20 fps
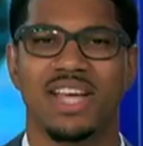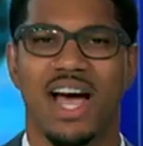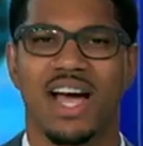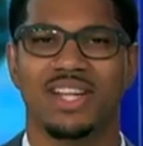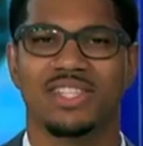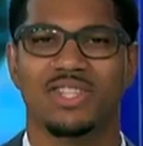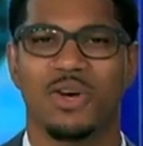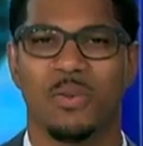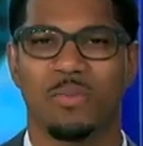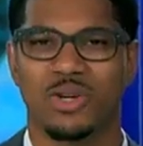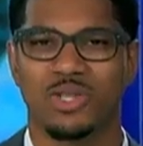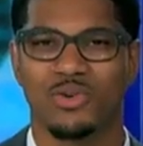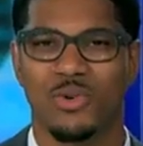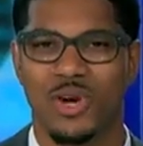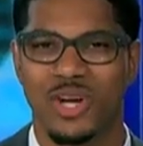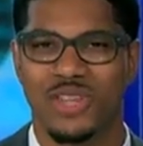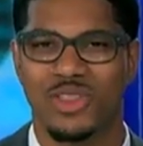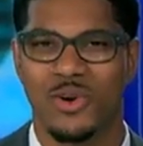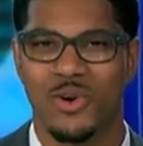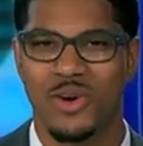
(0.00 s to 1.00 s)
October
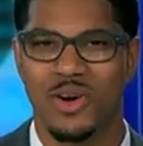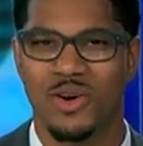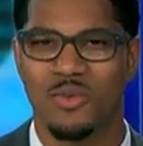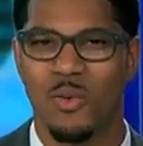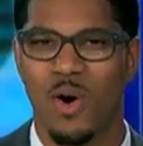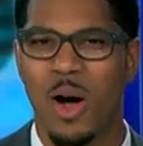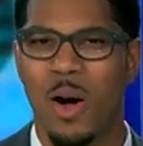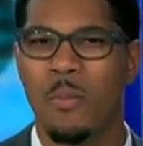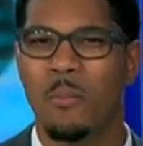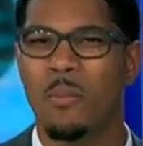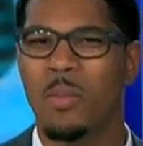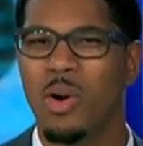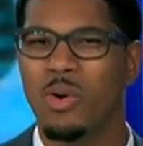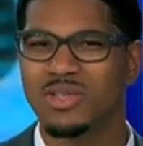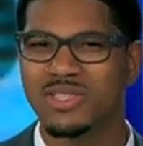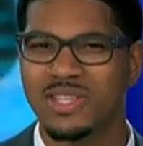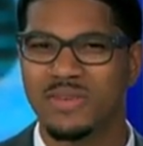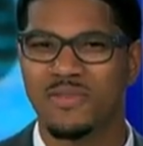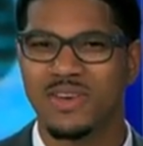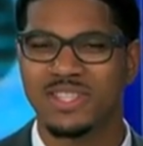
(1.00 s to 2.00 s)
23rd, and while
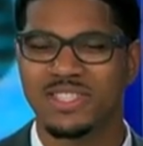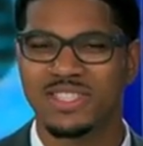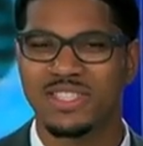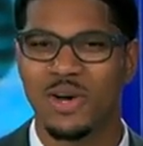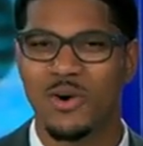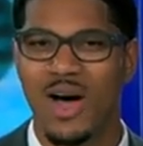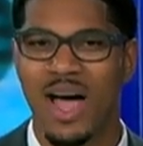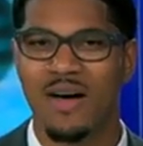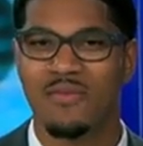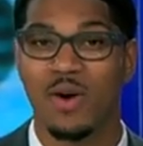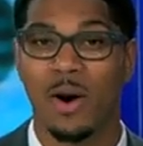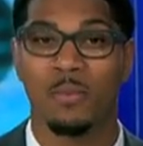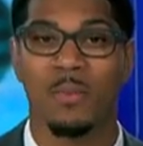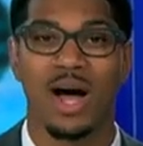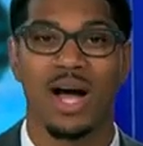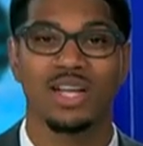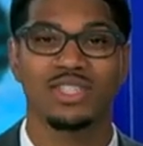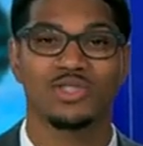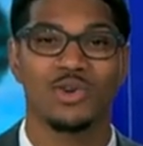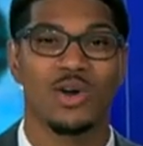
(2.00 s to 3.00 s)
most of us still have our
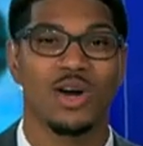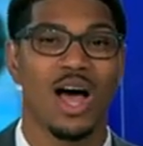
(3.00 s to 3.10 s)
minds on